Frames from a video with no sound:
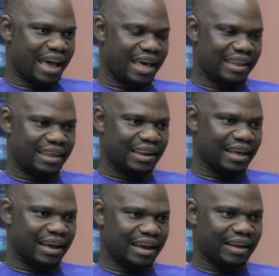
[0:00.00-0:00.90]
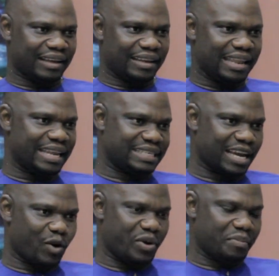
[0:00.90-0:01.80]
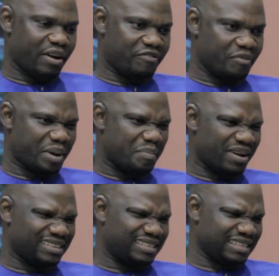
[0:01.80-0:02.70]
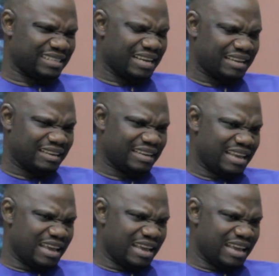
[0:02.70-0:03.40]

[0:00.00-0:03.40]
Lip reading: and then later went back for my master's, and